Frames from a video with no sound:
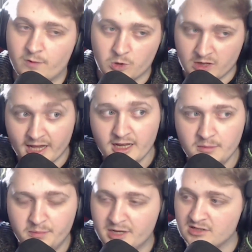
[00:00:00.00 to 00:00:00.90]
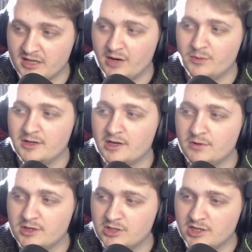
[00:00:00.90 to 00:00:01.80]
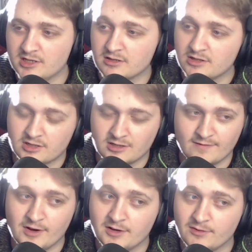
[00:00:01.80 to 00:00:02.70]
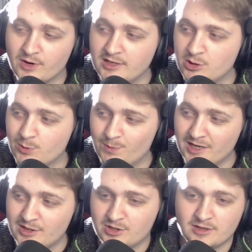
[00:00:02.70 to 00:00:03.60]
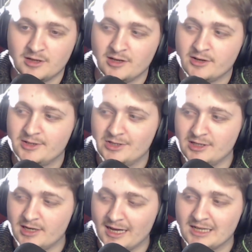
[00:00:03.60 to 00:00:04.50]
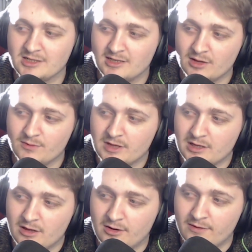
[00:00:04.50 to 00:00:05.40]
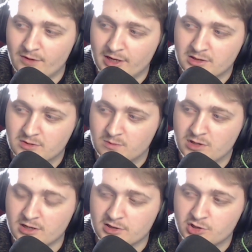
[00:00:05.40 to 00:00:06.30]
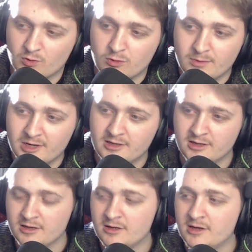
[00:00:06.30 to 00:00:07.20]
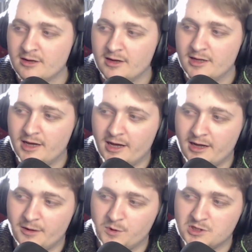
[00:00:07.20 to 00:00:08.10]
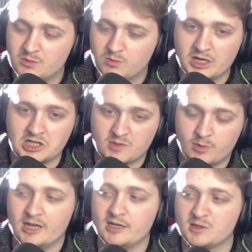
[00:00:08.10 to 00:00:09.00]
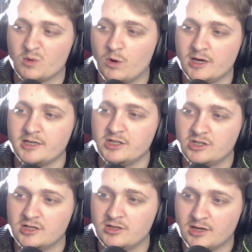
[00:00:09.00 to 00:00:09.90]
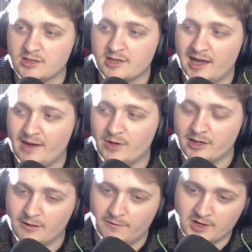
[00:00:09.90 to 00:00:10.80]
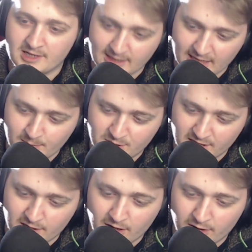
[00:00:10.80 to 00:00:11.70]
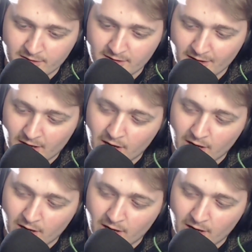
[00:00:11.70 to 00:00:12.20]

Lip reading: for Elaine because now we know that she isn't just a fucking raging bitch. She has dealt with a lot of like kind of trauma, which explains why she does have like the fucking lipstick on